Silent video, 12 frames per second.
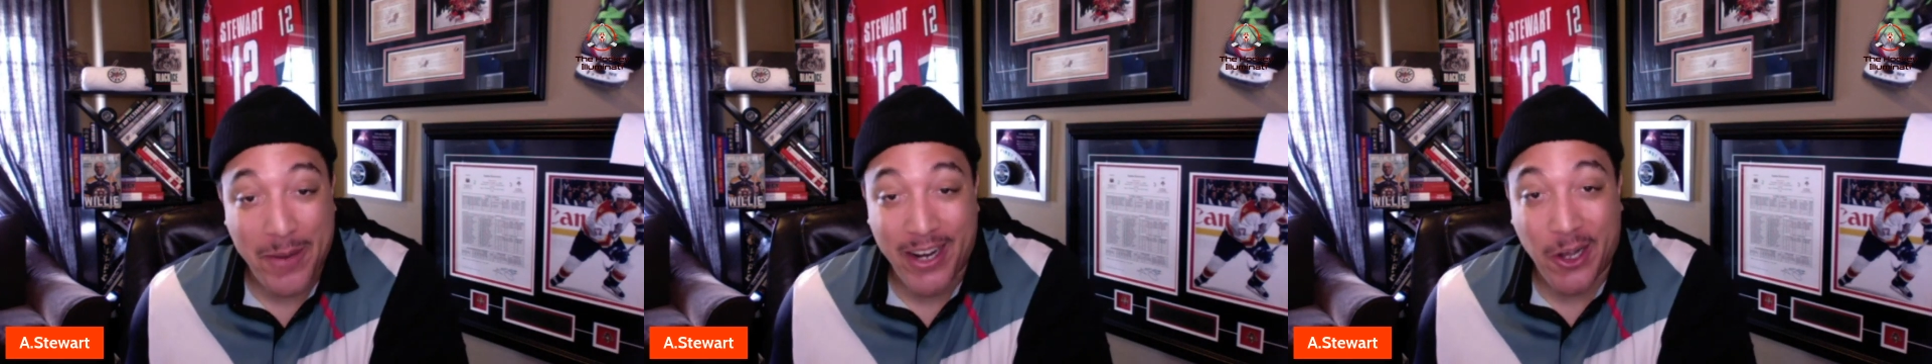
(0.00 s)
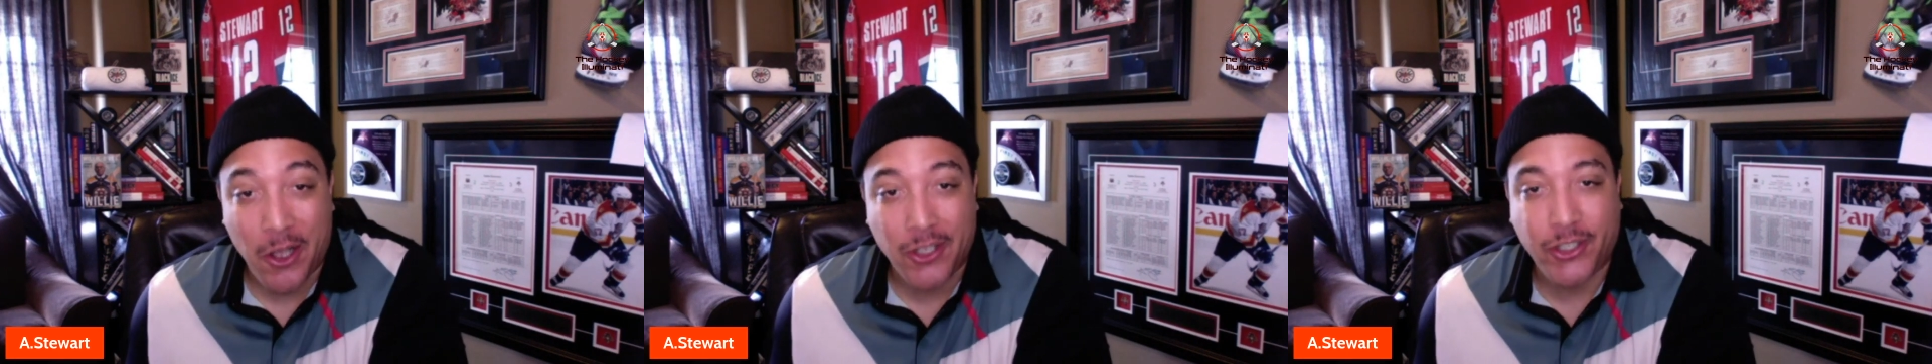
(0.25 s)
been
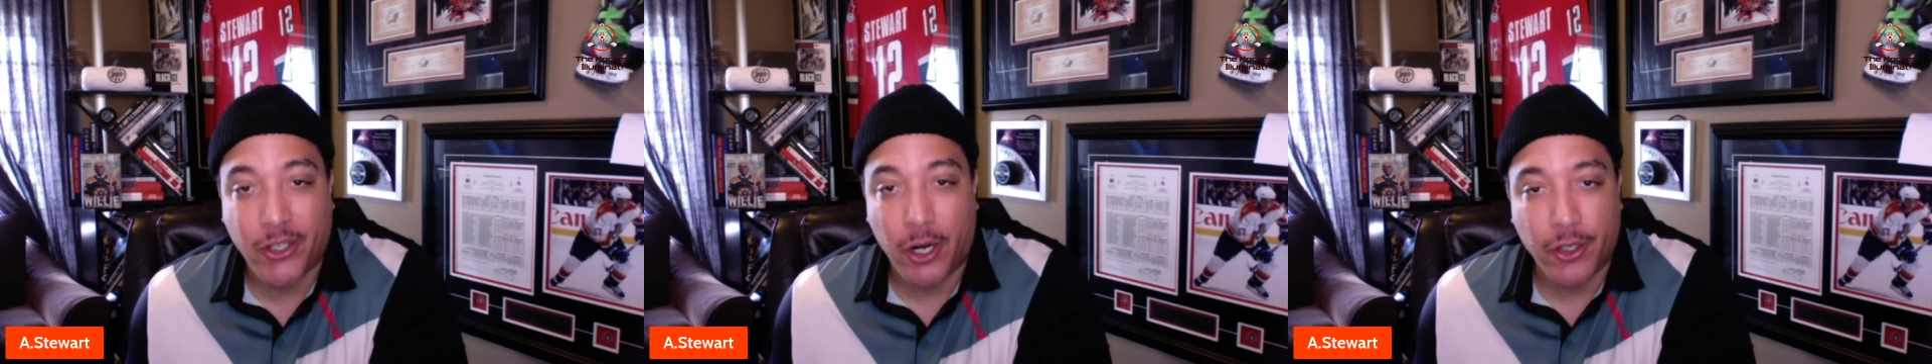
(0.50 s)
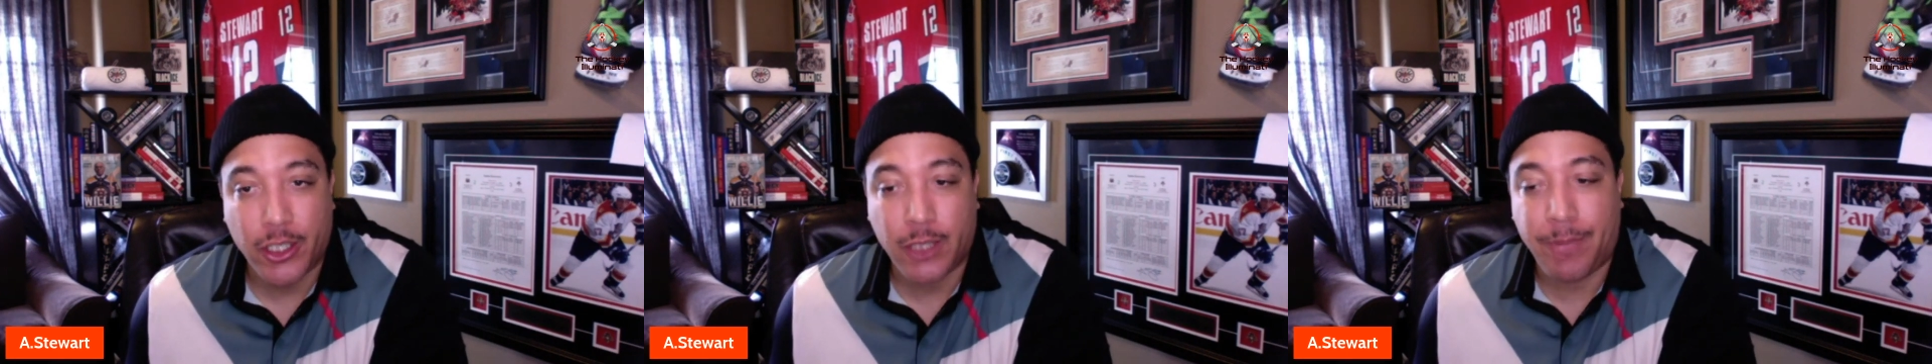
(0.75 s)
an
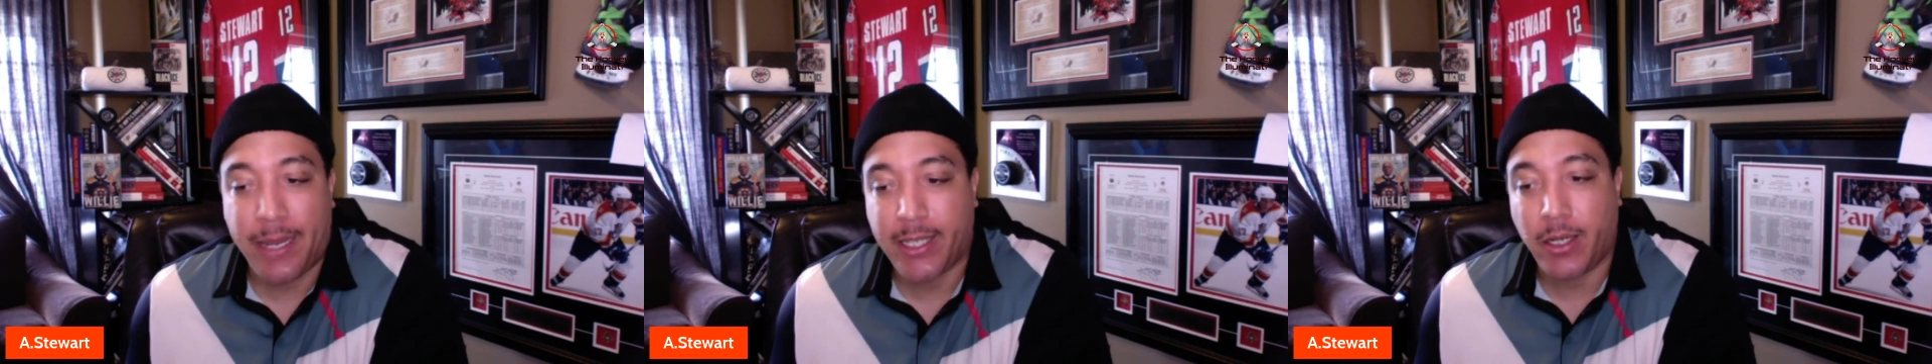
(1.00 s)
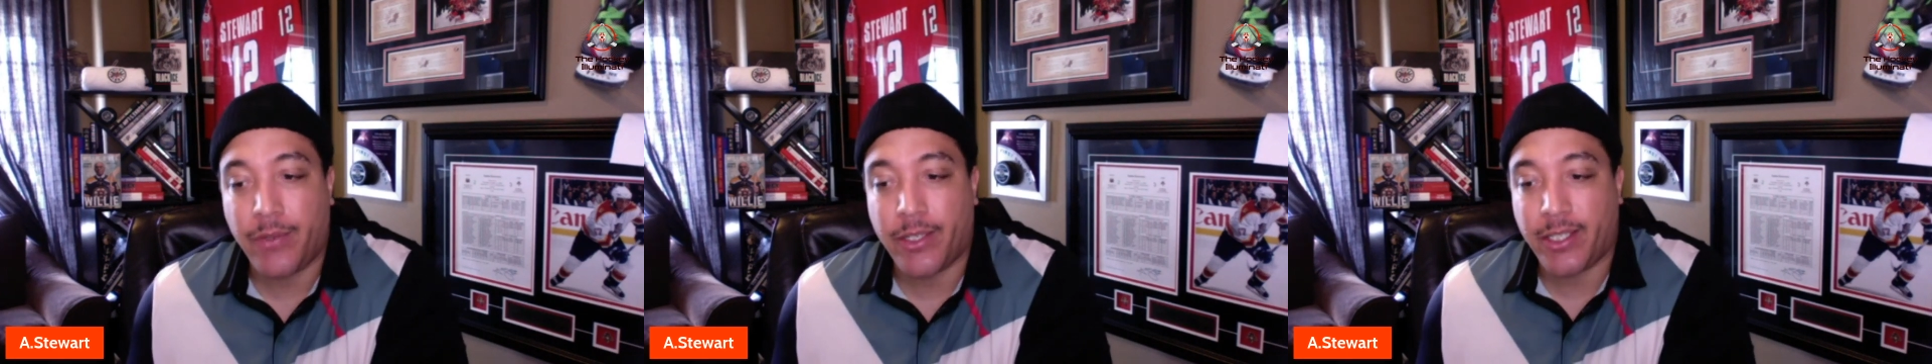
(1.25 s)
all-star just
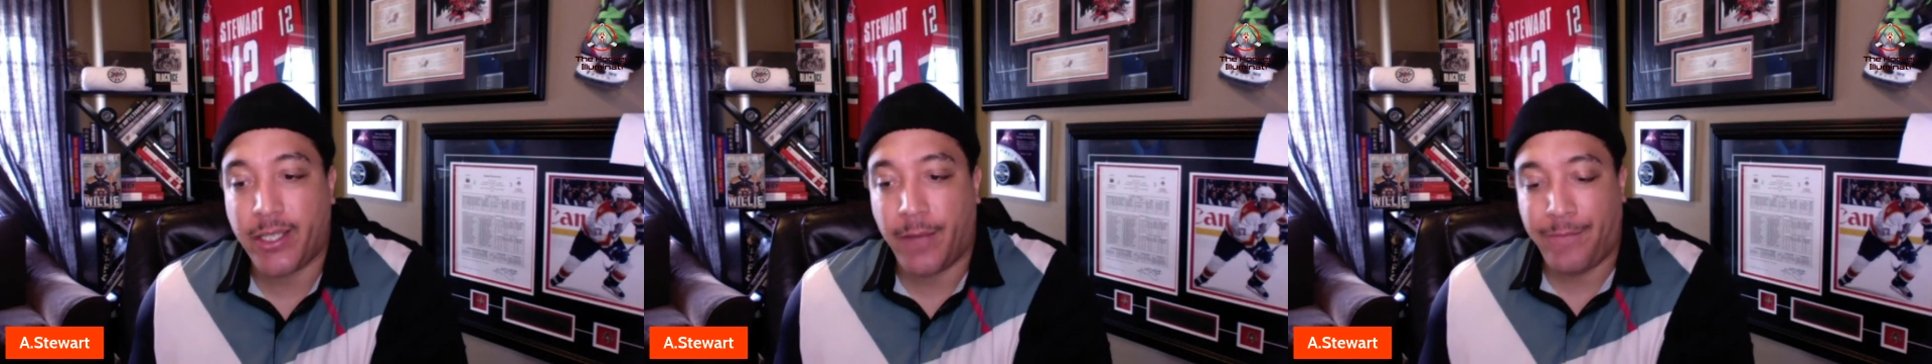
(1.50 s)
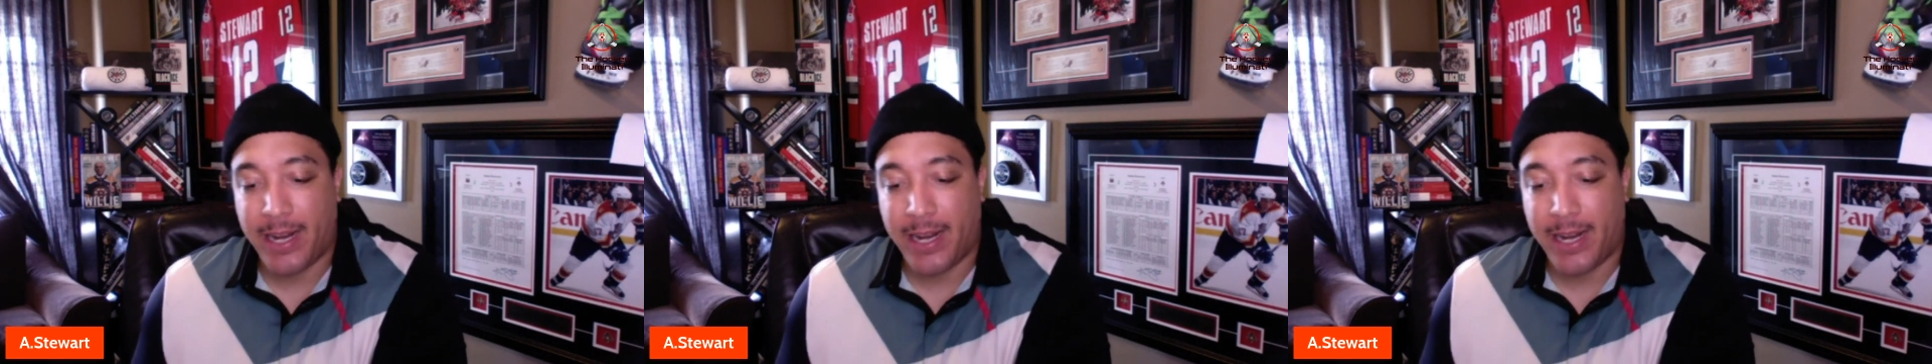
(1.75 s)
based on the stuff